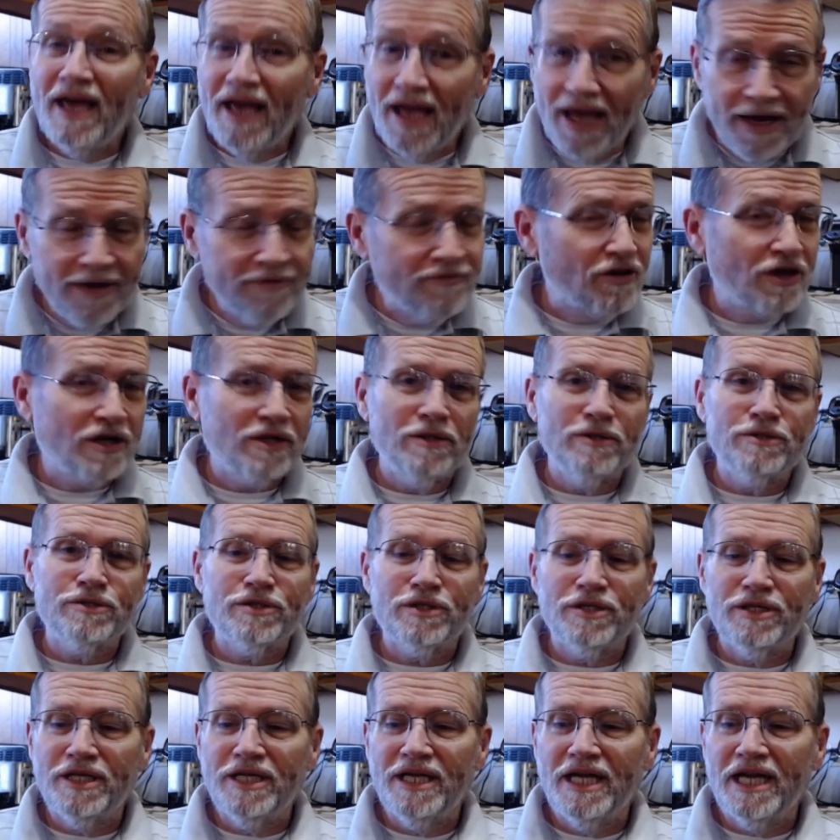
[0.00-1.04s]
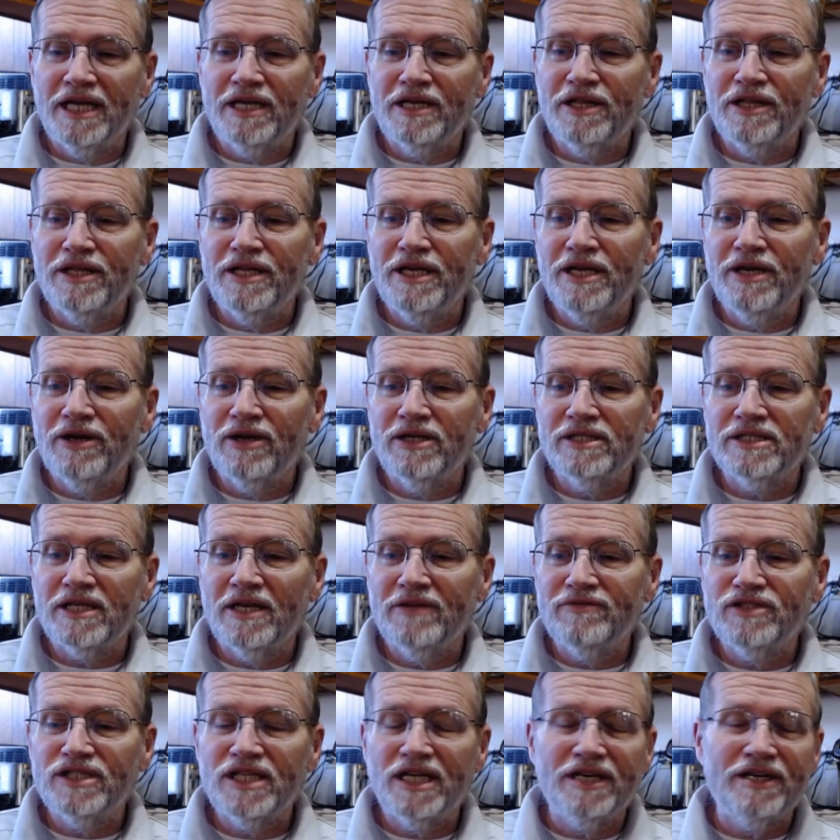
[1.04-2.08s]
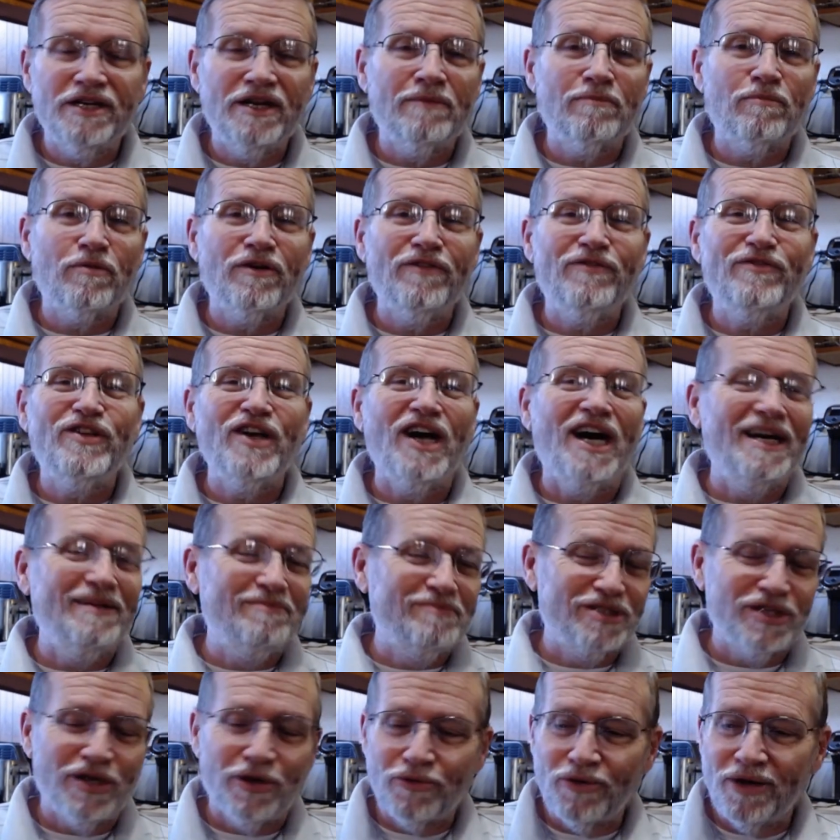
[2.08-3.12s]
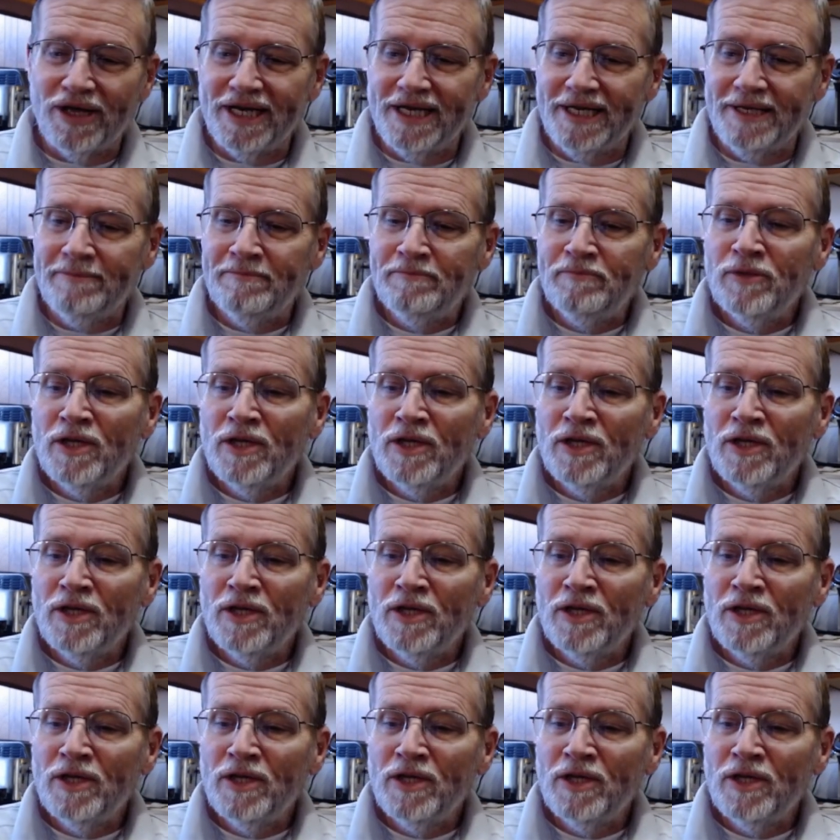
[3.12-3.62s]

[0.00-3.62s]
ever closer to the end of the year, as I've said a number of times already.